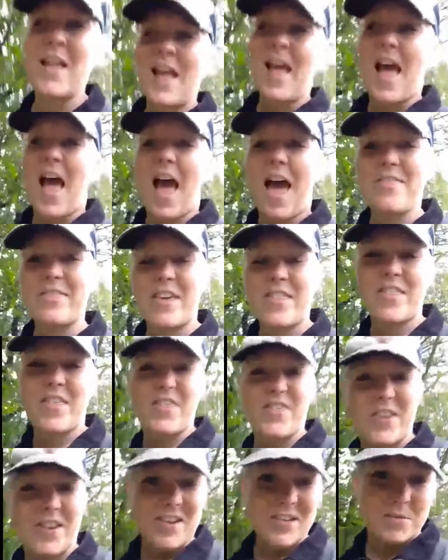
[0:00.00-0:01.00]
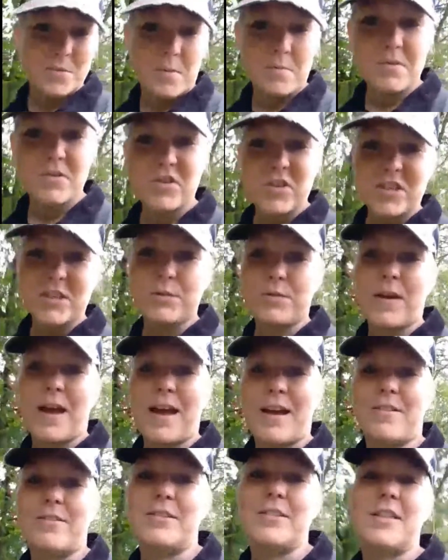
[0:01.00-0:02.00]
And then the third one we just
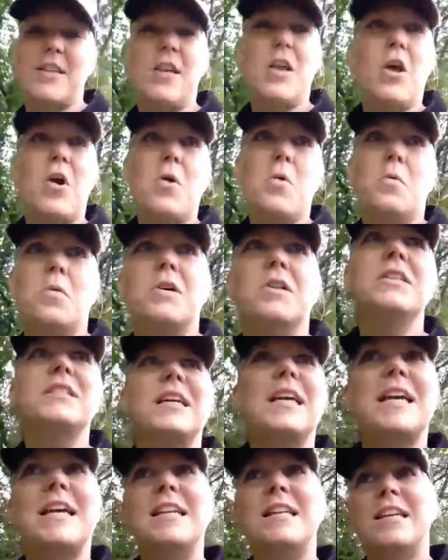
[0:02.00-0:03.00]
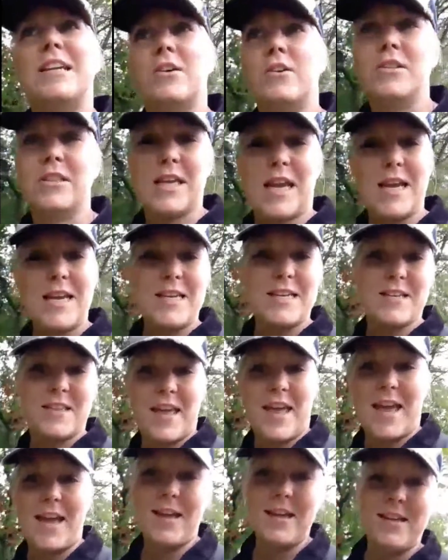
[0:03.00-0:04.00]
found was in the container
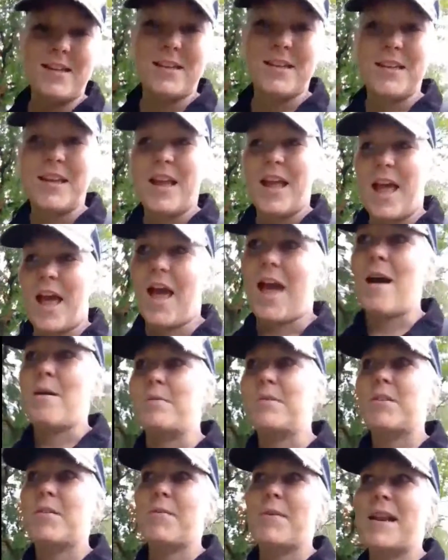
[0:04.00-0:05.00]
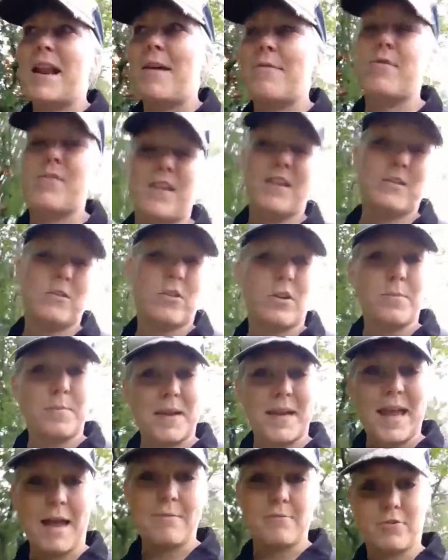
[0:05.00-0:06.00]
there. So I mean, everything's got to be
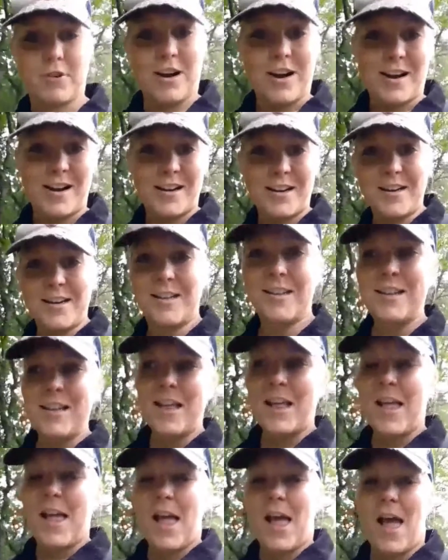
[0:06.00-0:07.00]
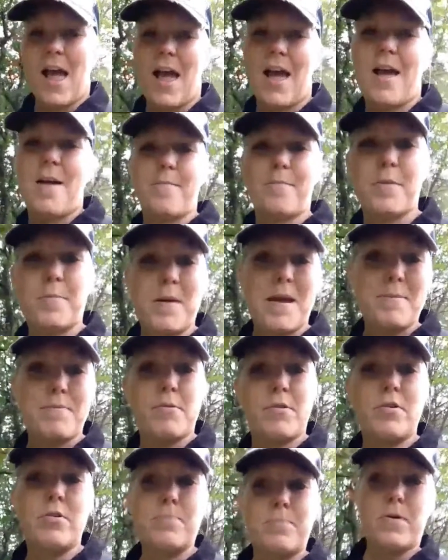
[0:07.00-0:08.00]
kept dry. The people
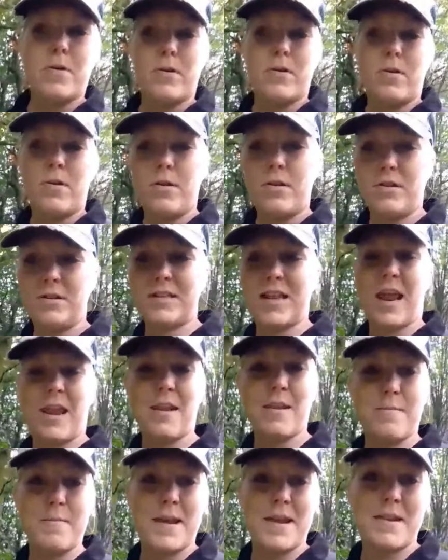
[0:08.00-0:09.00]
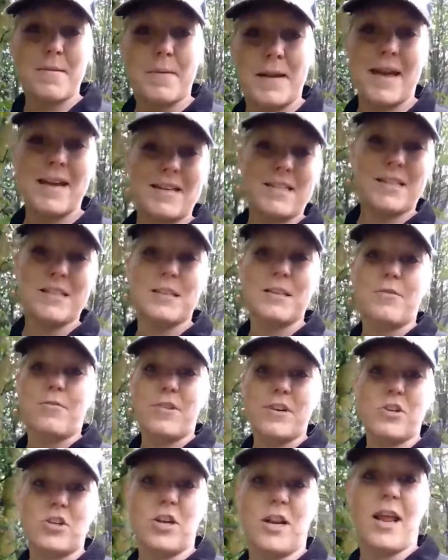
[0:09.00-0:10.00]
who set them in the places
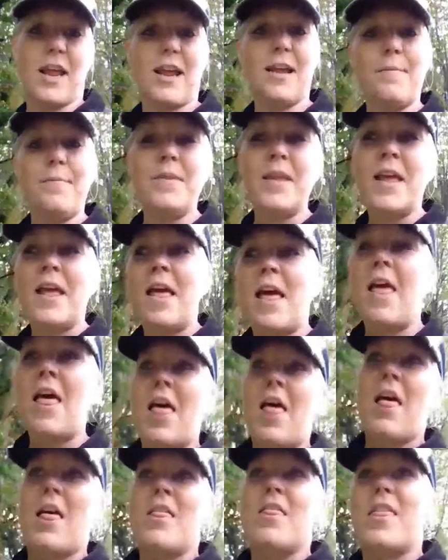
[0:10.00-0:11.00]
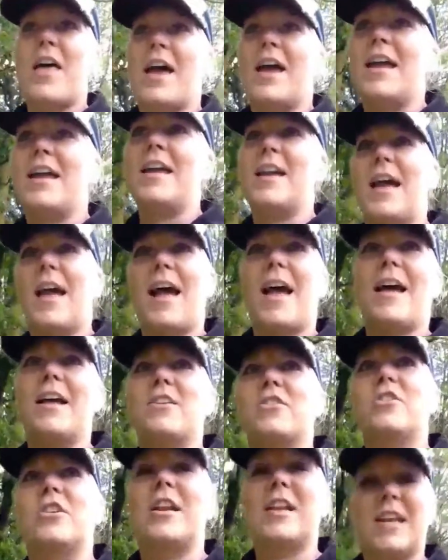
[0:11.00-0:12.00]
originally, they
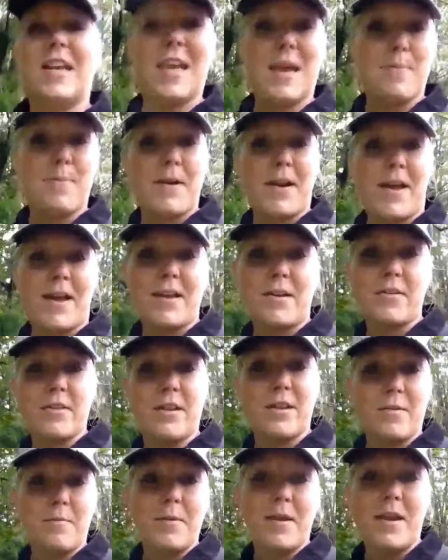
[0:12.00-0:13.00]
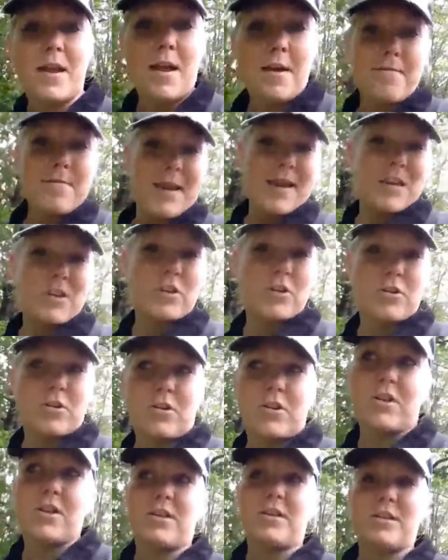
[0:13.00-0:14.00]
actually keep an eye on them and make sure
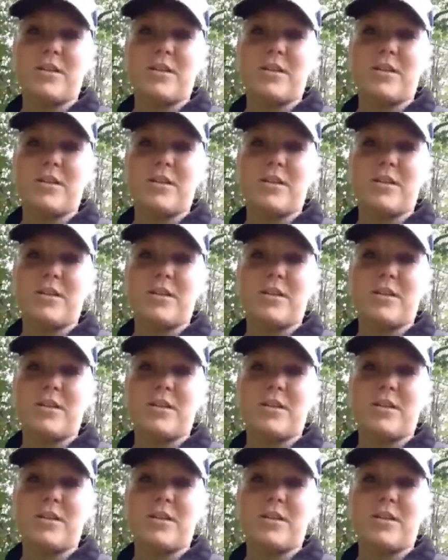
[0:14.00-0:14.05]
that,